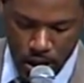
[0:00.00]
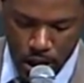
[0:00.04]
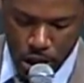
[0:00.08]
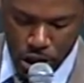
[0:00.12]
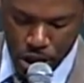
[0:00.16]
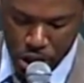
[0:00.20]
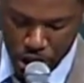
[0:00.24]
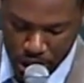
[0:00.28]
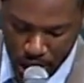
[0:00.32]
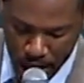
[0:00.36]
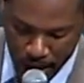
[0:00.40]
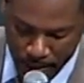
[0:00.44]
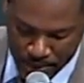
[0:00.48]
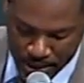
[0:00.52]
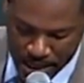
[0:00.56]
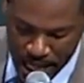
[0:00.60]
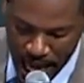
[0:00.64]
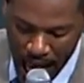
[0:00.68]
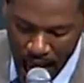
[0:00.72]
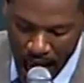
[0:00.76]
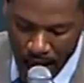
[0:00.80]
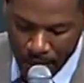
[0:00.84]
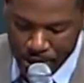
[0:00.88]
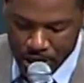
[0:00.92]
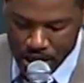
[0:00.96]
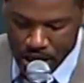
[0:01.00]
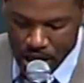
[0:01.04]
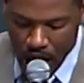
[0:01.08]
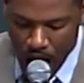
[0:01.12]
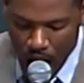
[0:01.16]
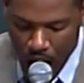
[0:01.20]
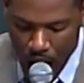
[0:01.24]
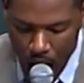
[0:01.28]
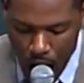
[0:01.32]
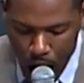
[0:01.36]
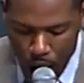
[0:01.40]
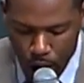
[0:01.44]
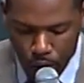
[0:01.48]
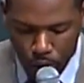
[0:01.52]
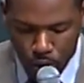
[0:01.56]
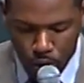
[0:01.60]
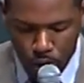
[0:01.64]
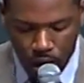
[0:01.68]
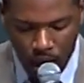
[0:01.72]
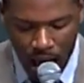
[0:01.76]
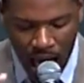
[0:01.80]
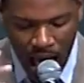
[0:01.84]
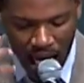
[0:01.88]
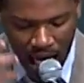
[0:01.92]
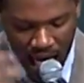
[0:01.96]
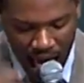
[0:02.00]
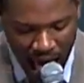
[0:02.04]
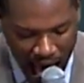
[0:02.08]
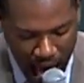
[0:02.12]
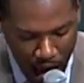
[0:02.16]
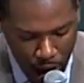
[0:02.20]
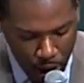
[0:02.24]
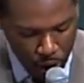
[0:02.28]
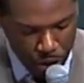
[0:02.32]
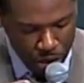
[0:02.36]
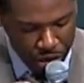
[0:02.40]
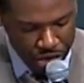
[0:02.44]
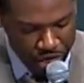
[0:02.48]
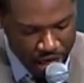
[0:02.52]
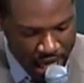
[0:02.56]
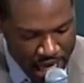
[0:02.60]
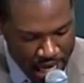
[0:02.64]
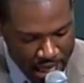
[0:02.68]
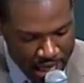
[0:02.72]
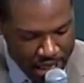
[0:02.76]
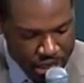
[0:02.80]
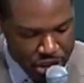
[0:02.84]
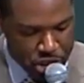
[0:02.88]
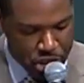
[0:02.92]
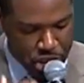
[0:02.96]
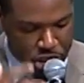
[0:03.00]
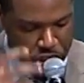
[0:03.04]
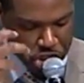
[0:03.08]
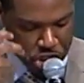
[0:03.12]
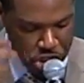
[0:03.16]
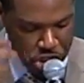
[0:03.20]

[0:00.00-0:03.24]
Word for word: Sometimes God will allow things to